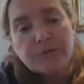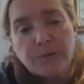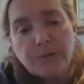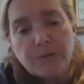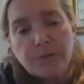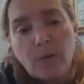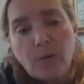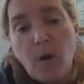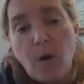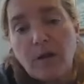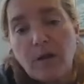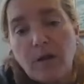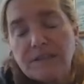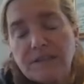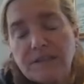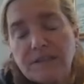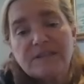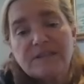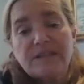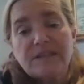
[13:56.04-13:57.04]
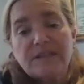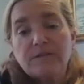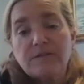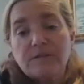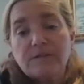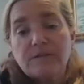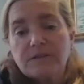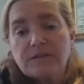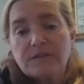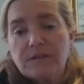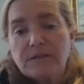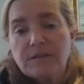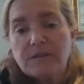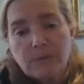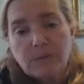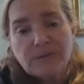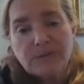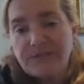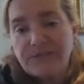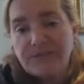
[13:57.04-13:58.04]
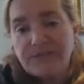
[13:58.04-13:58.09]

to row all in singles was